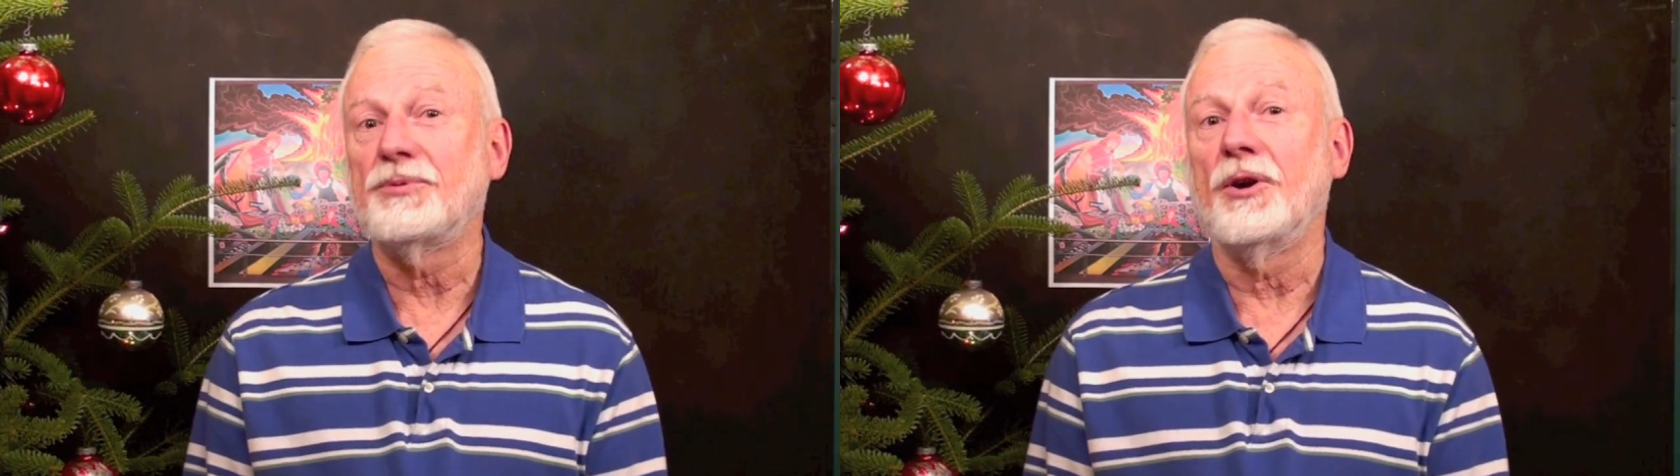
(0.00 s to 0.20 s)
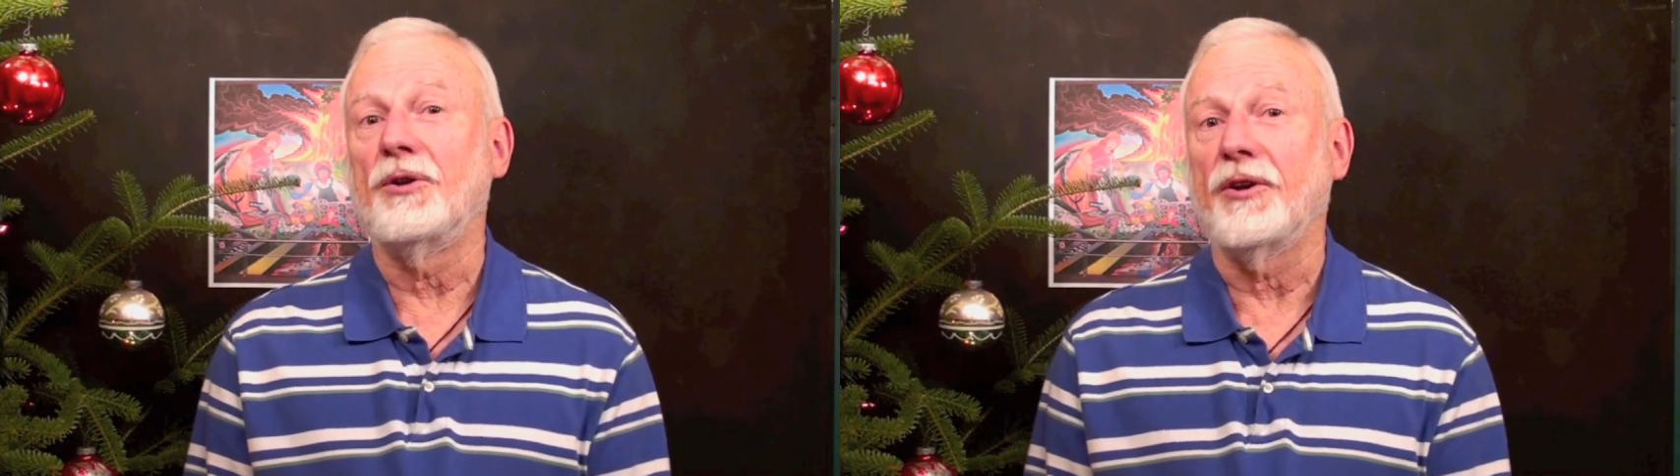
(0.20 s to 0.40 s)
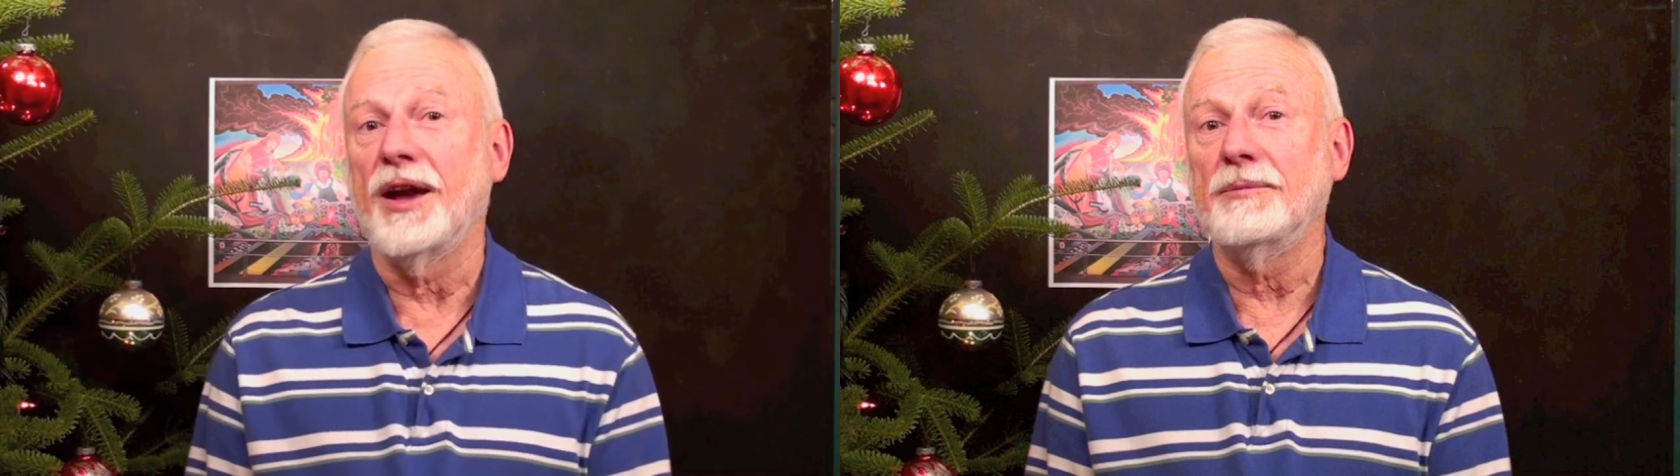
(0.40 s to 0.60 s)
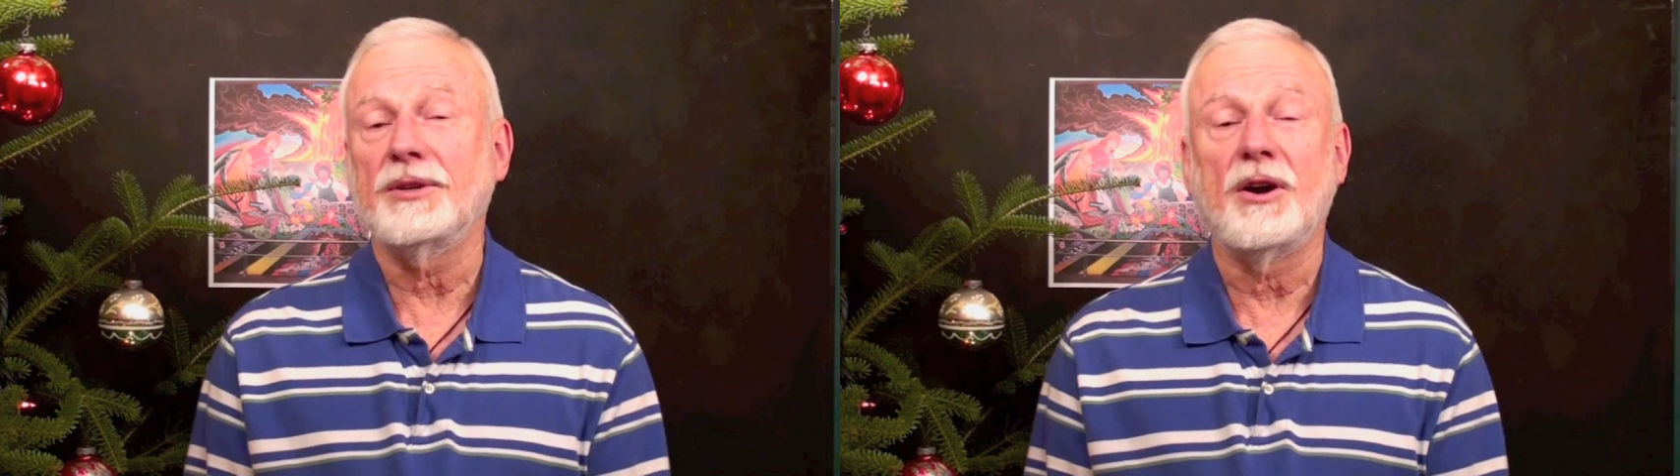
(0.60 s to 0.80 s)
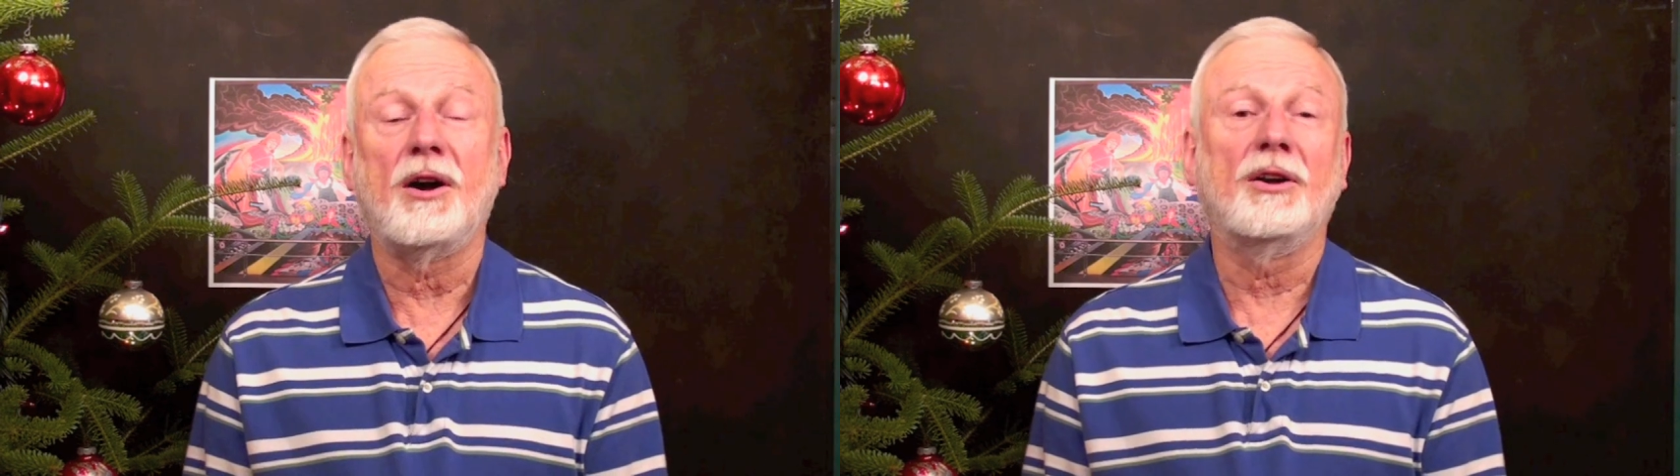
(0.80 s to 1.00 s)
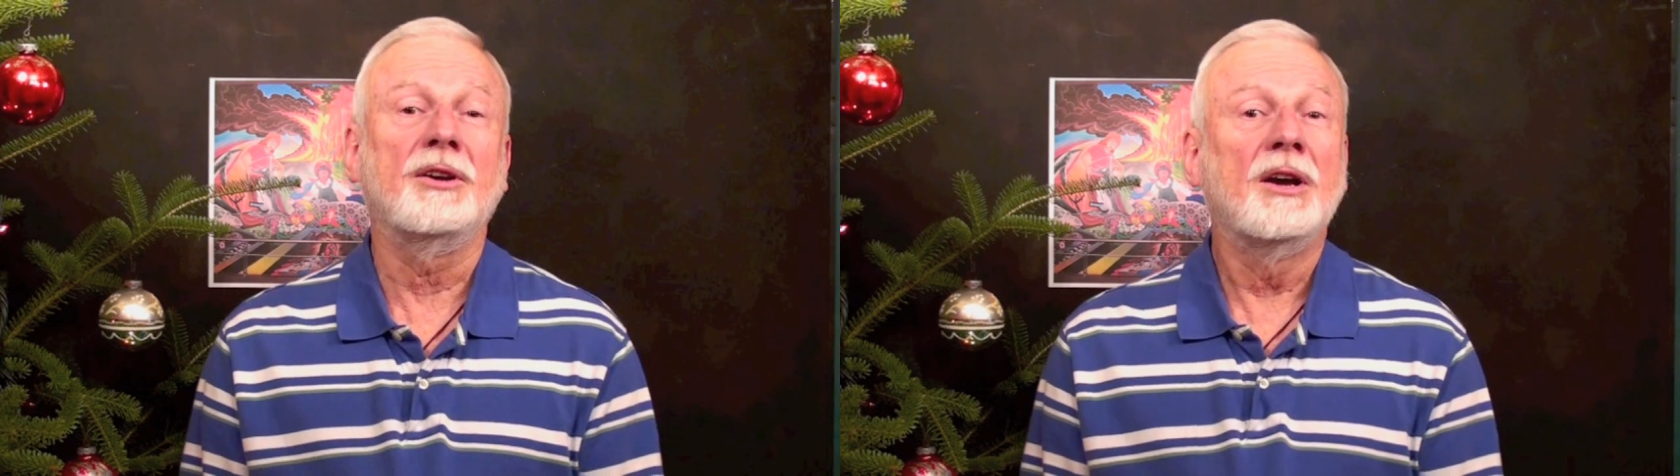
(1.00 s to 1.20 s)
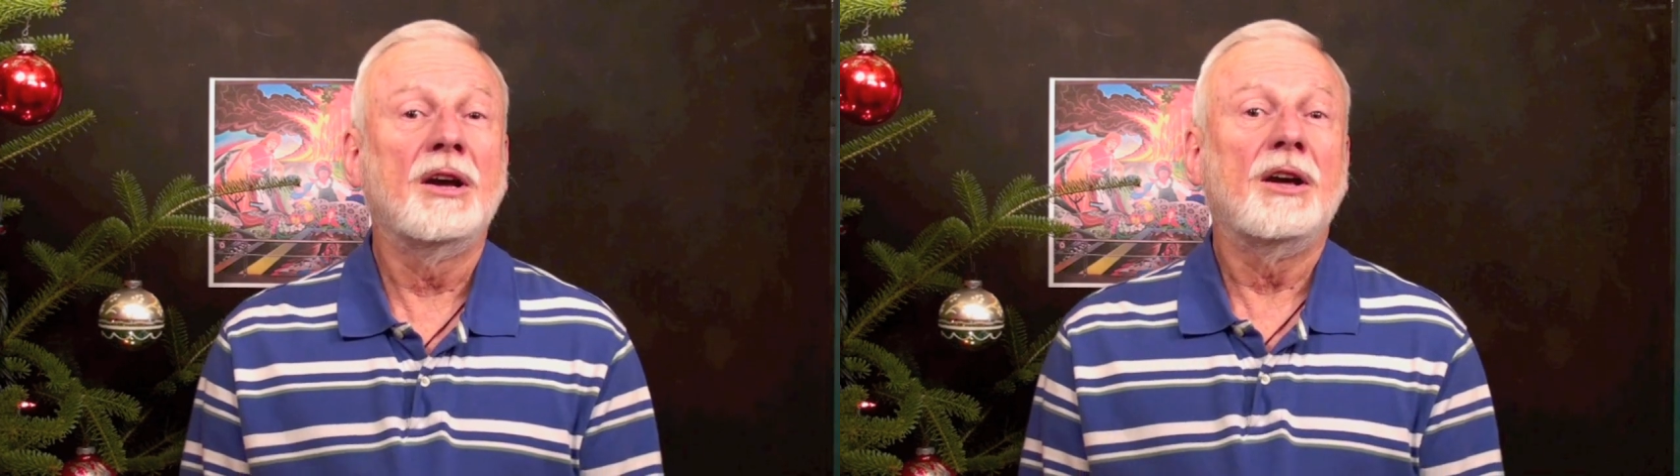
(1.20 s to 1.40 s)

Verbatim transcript: program called